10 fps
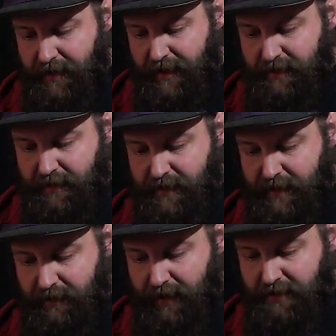Either
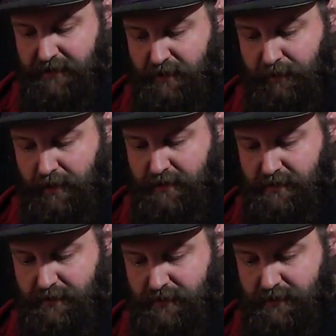that last
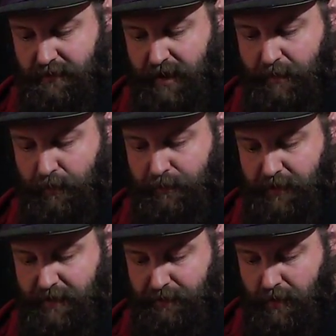explosion scrambled
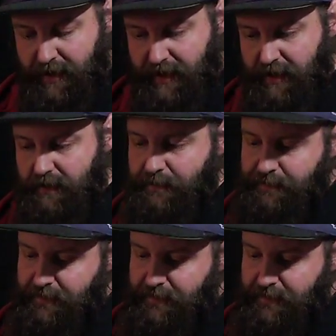my brain,